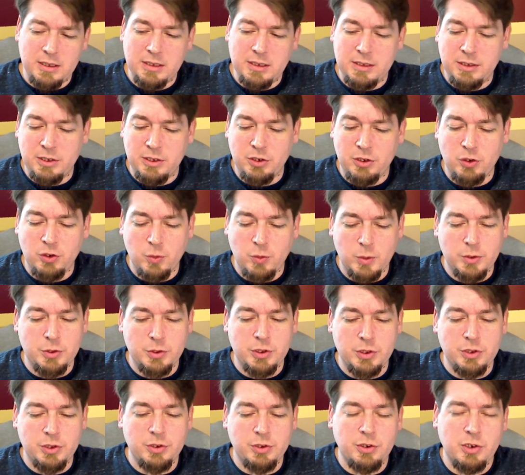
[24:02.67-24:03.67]

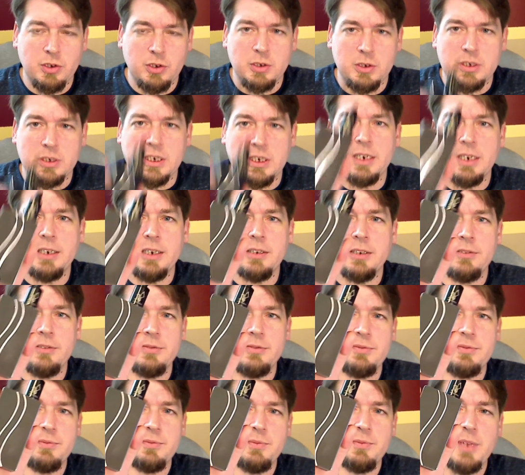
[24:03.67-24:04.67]
swooshes, they're kind of
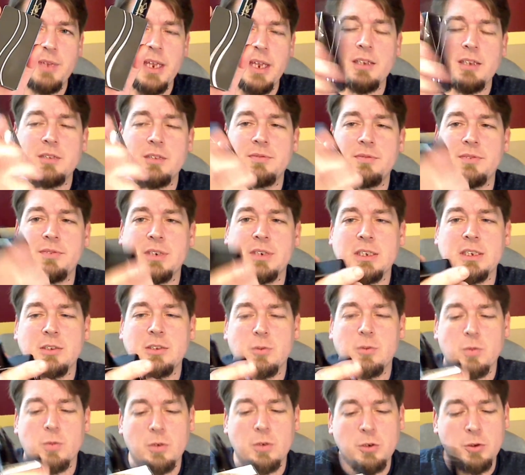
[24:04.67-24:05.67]
the elephant in the
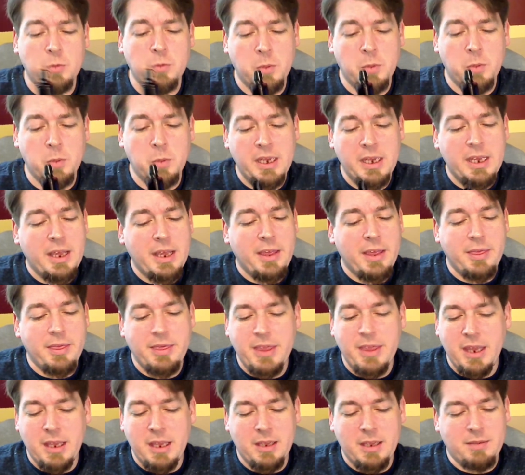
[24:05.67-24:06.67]
room.
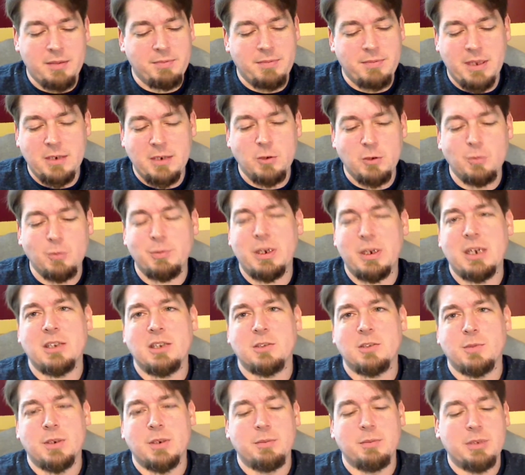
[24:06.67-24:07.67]
They don't
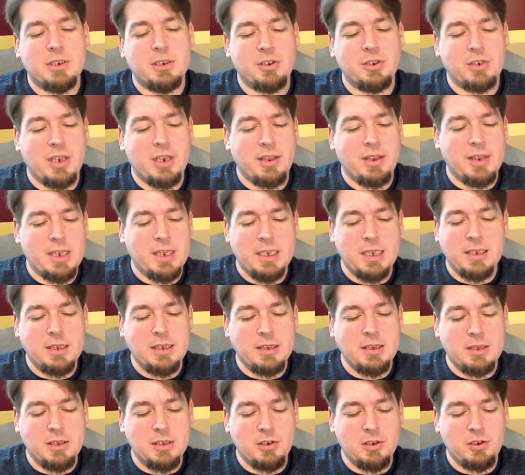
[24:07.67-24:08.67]
bother me because I think
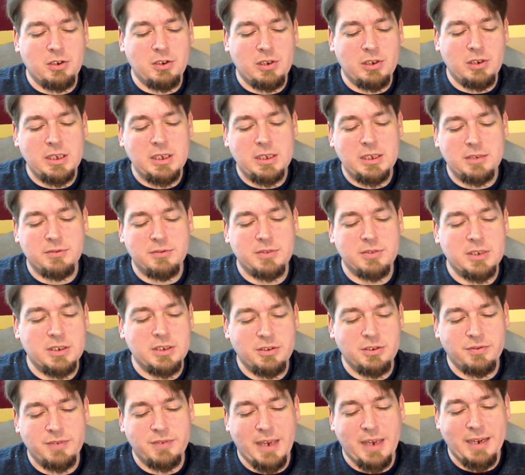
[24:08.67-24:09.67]
that this sleeve is
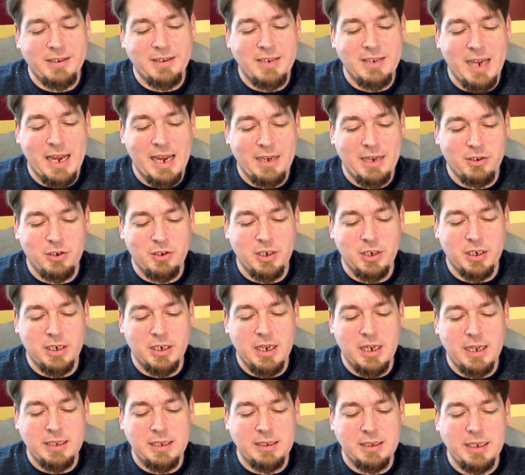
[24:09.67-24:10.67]
fantastic.
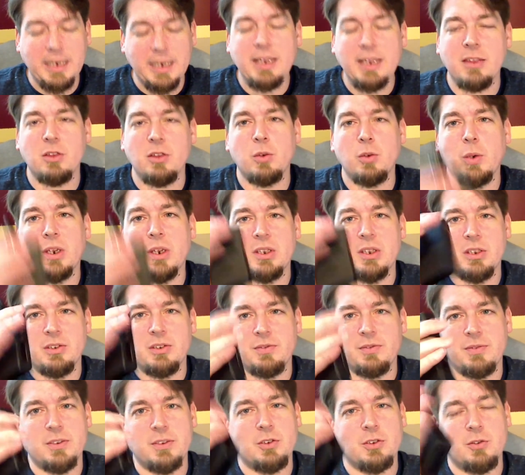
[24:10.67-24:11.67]
I like the way this
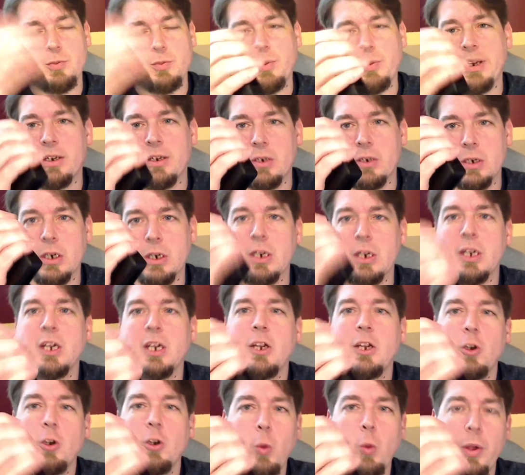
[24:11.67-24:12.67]
feels better
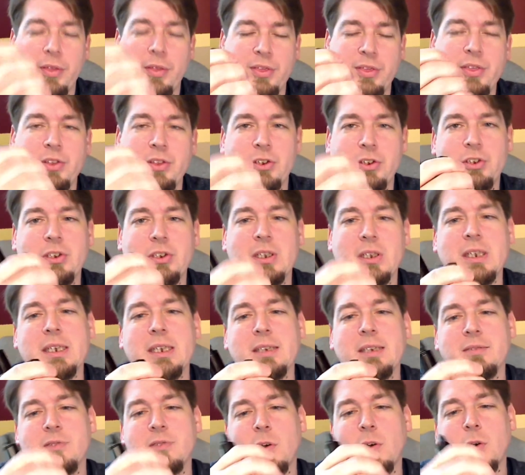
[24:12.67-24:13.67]
with the
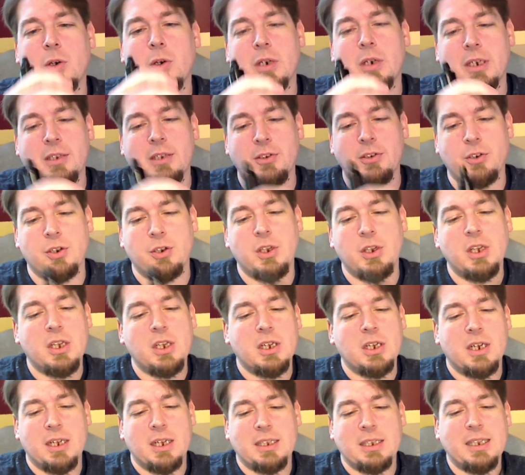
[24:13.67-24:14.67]
sleeve on it.
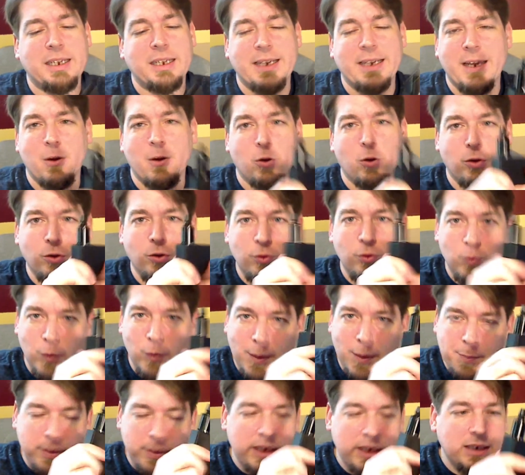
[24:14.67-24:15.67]
I like how
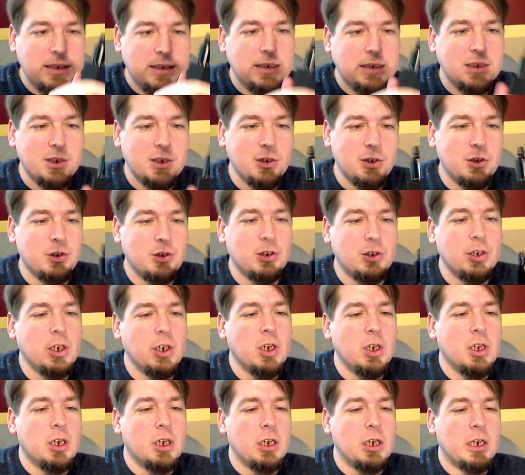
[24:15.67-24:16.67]
grippy it is,
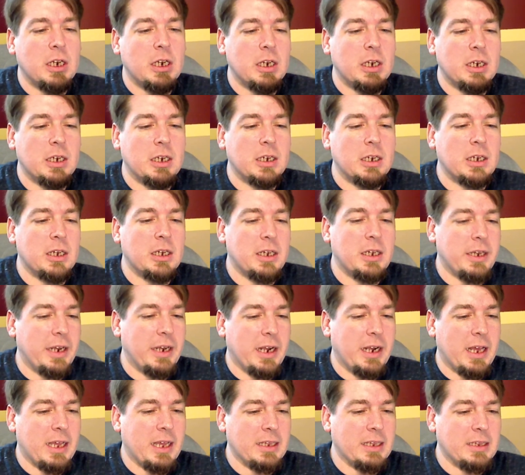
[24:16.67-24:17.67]
and
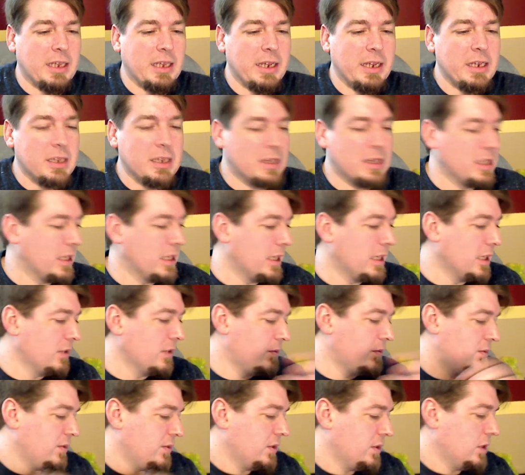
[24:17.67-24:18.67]
I like that
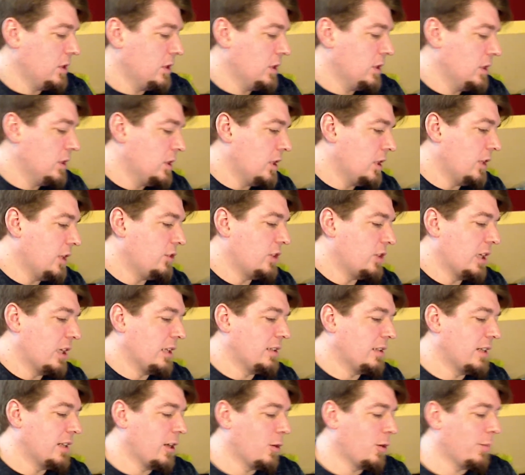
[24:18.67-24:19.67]
if I set it
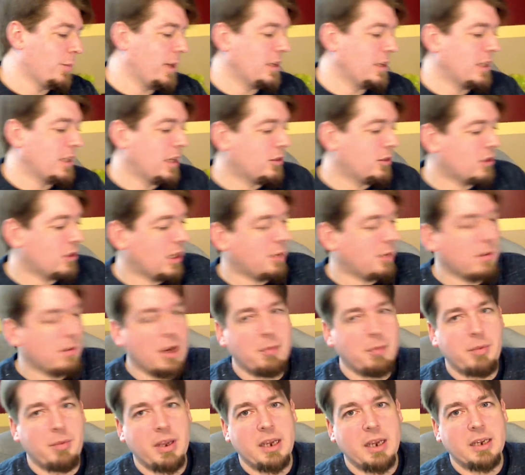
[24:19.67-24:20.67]
down on my desk and I'm
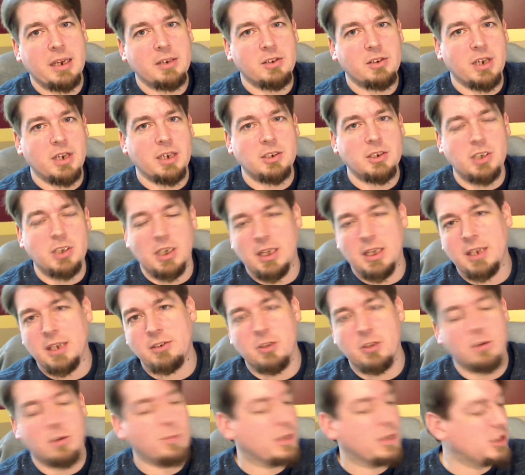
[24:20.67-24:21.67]
not paying attention and I
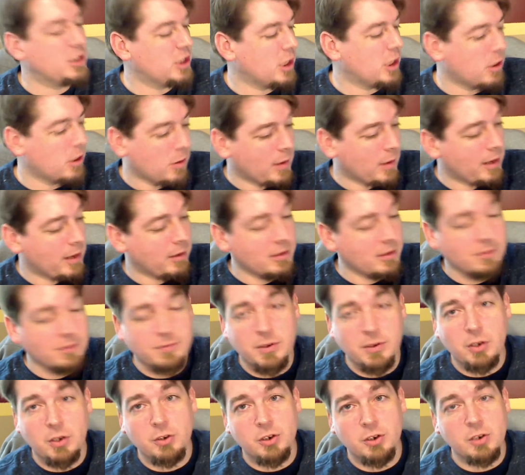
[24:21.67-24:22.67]
turn my chair around and it
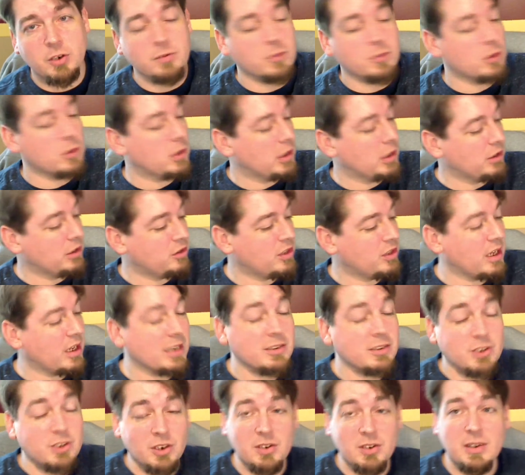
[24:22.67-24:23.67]
falls over on its side
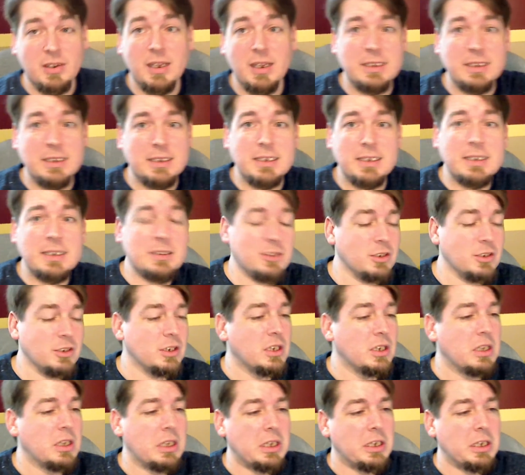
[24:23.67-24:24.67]
just like that,
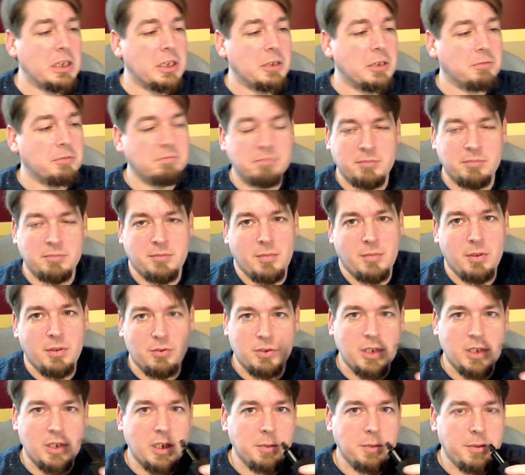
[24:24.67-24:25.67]
it's
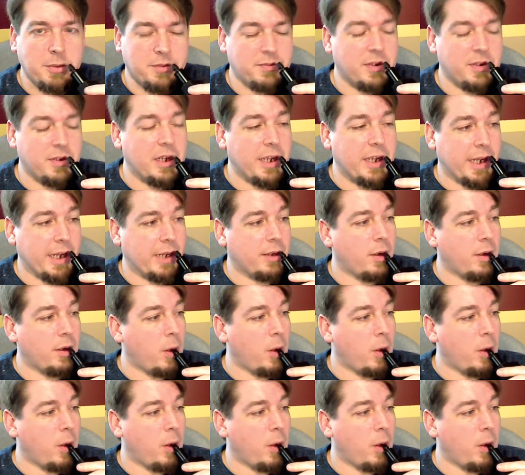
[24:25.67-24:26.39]
going to be fine.